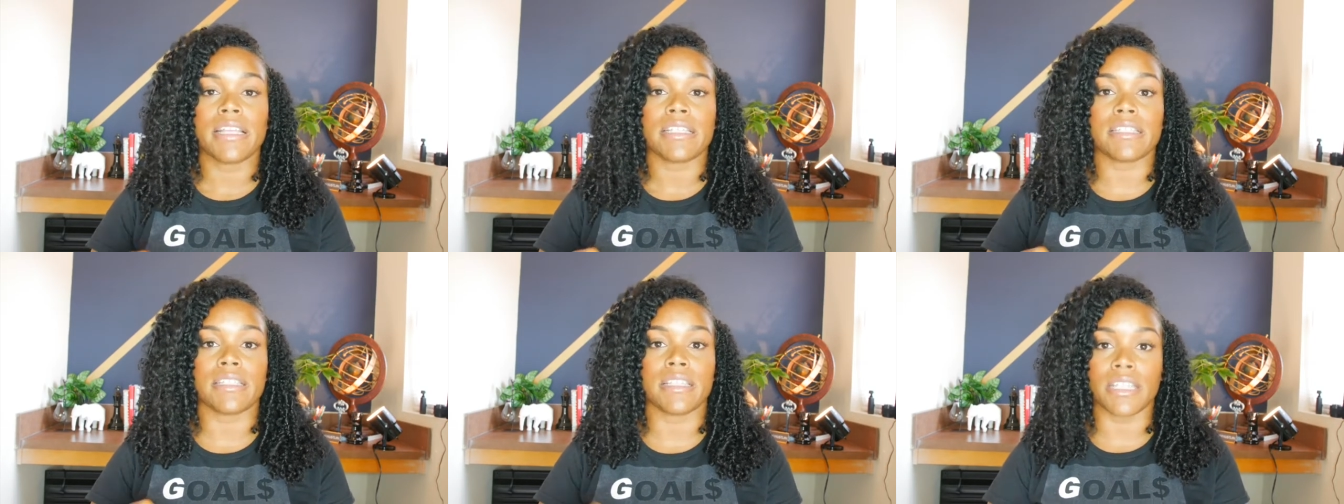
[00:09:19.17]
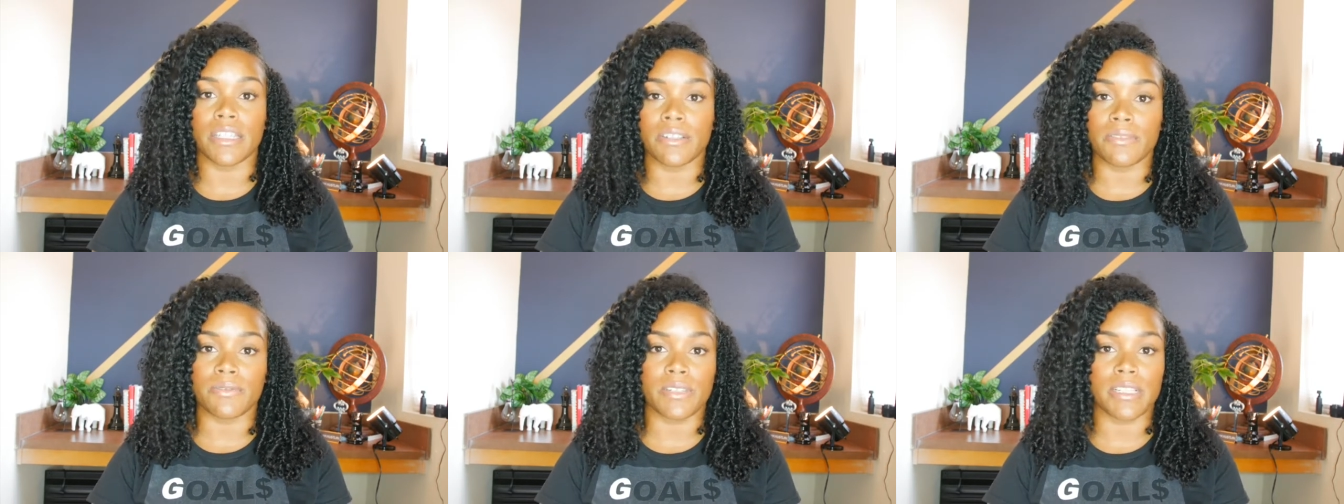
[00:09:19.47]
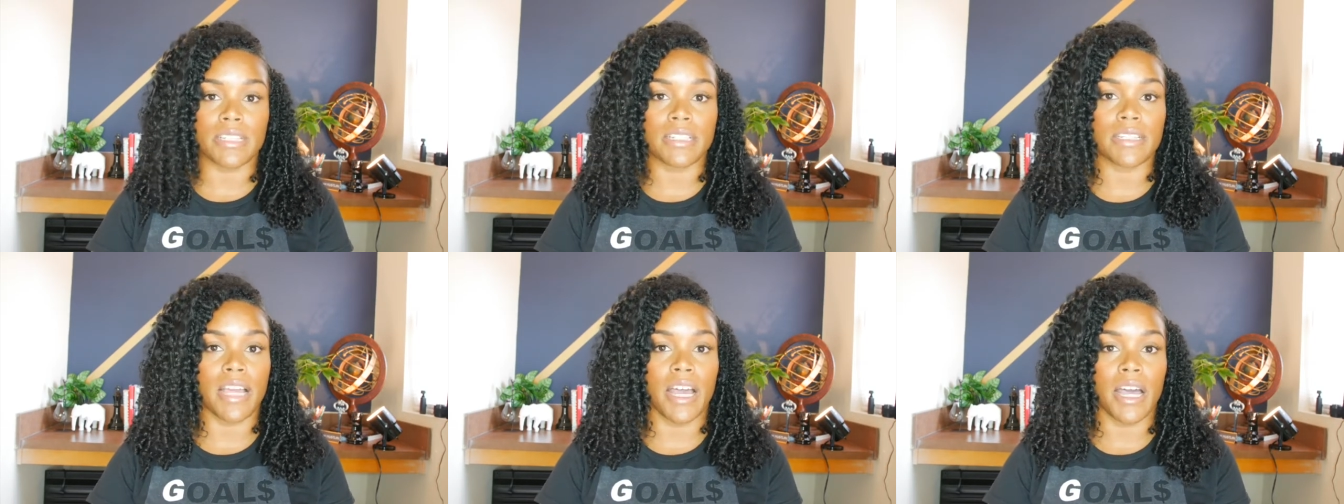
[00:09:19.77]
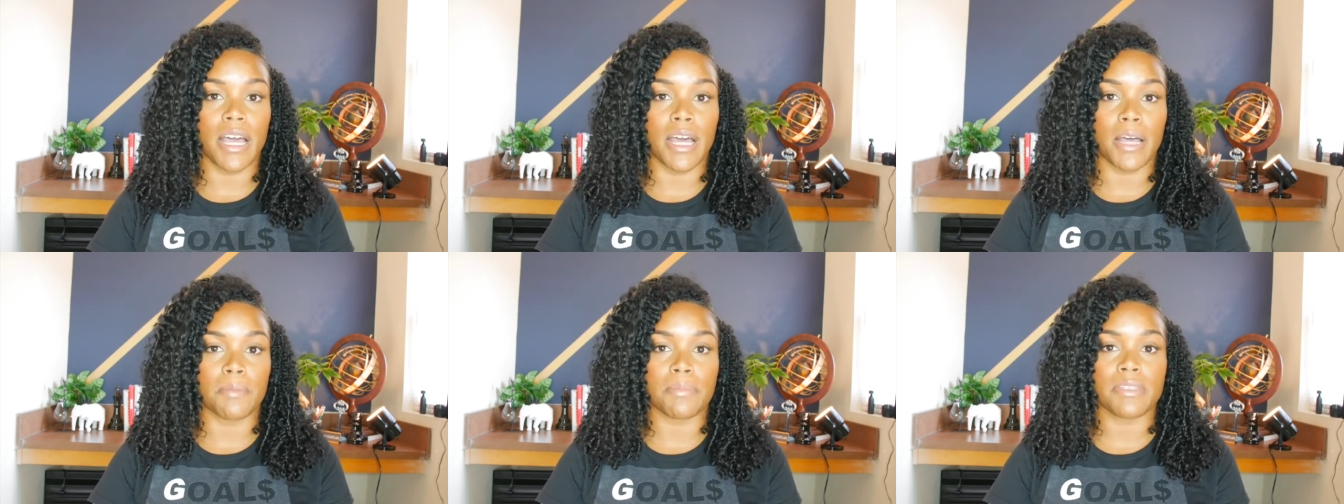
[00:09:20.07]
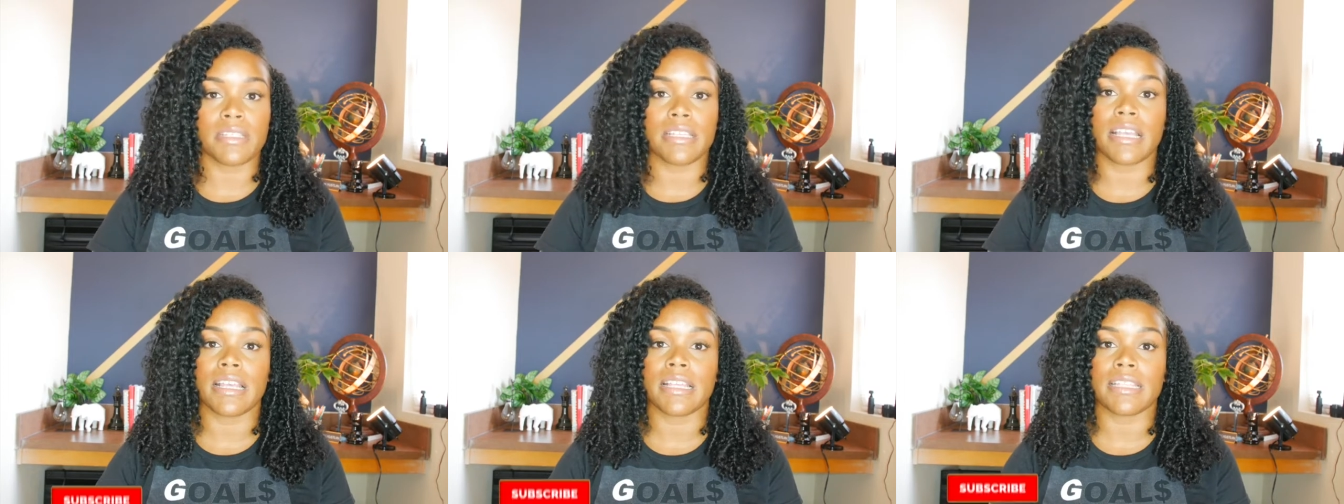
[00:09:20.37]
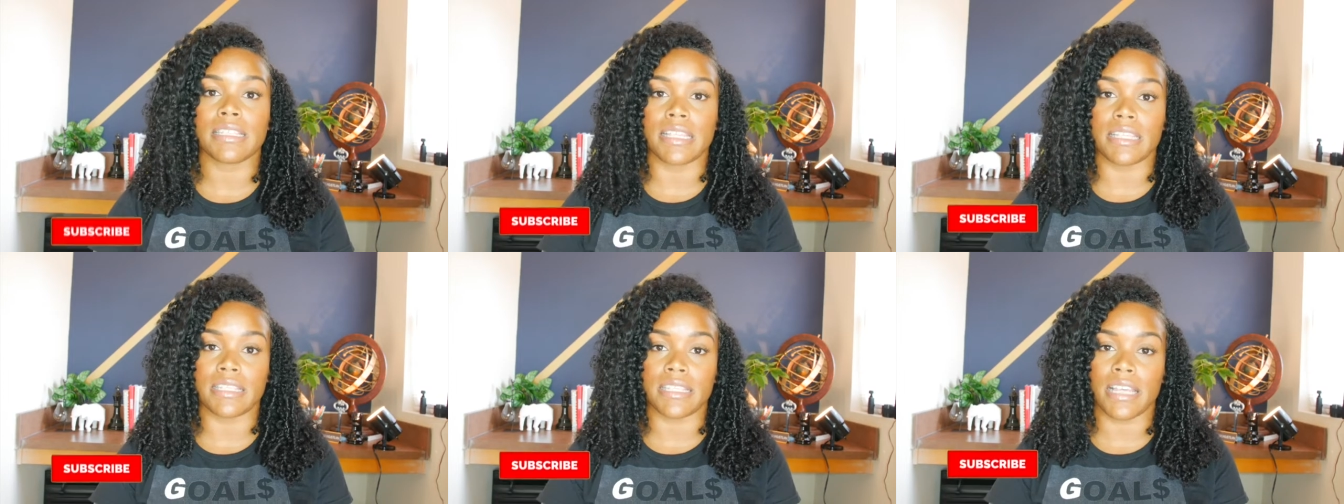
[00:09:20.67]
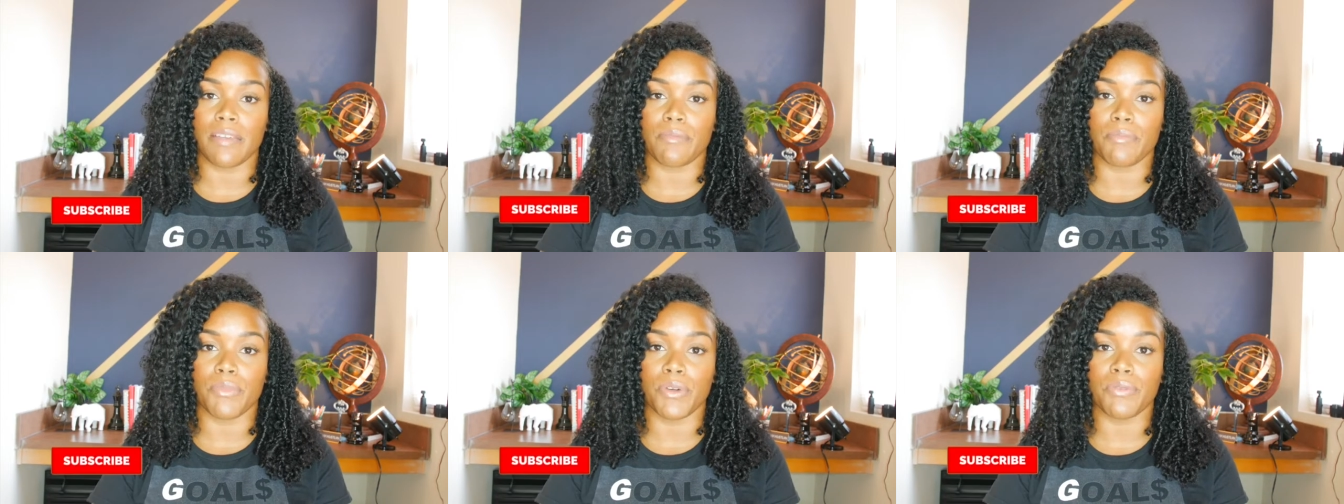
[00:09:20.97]
delivery jobs since
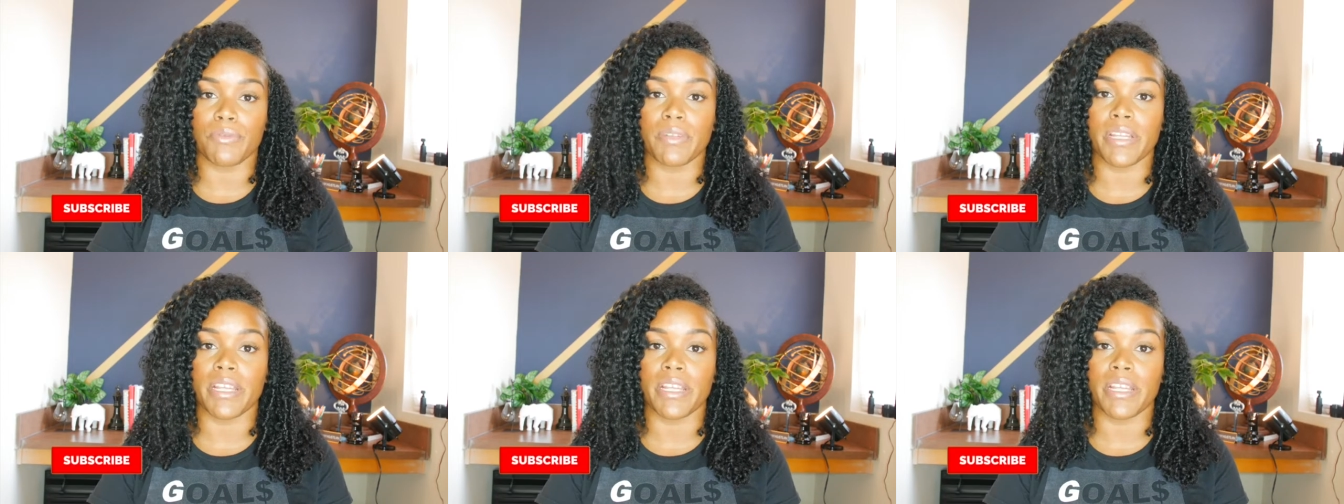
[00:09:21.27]
I've moved